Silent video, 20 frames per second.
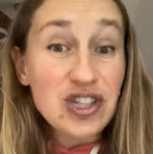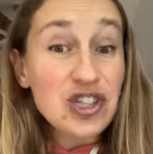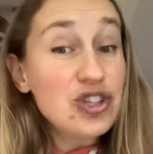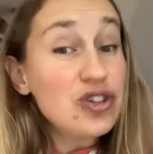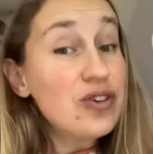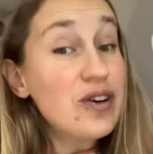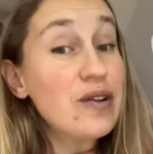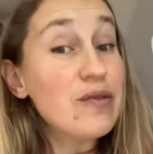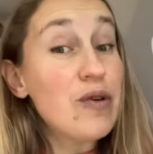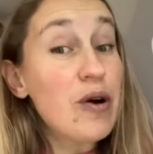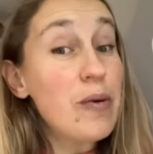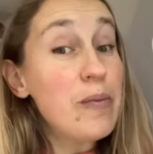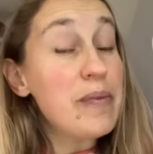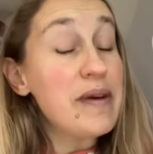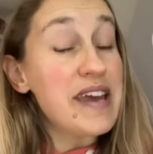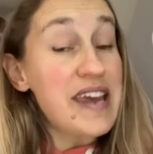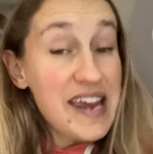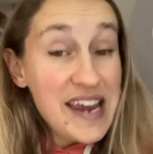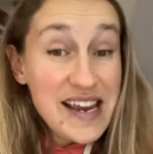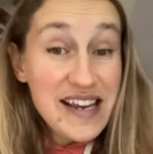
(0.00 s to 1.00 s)
Sure, it won't be
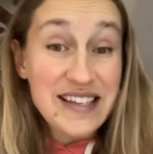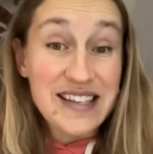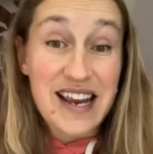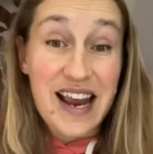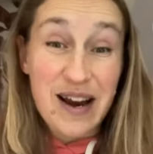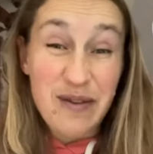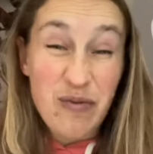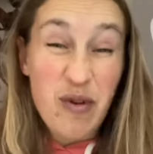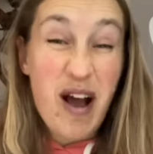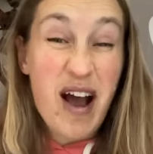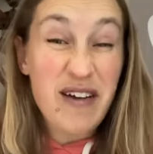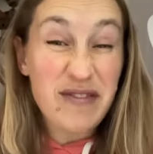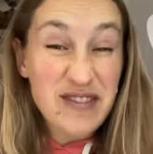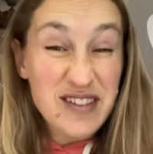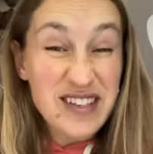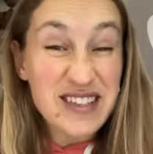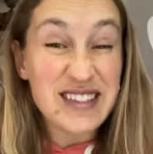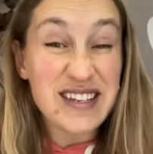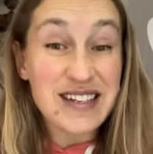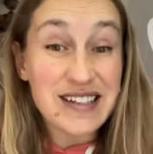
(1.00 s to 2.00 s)
easy and we'll have to
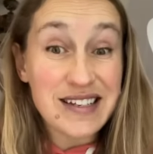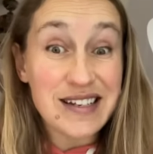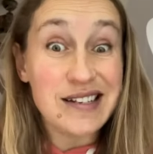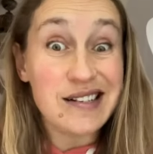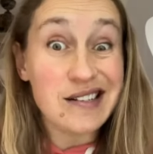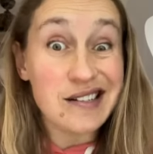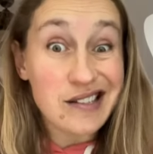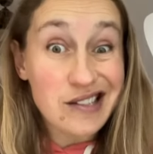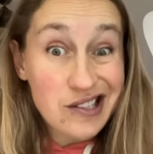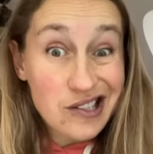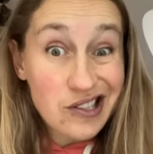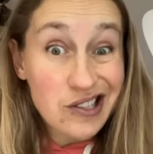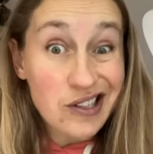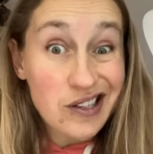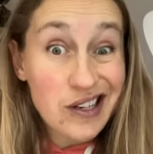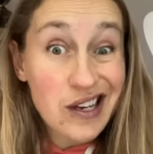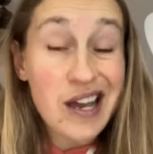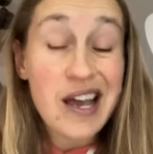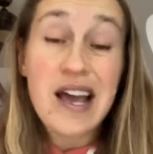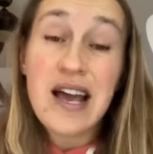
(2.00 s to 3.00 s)
sit in the
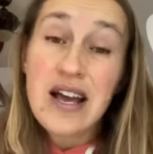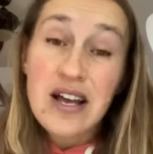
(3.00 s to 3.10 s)
stuck,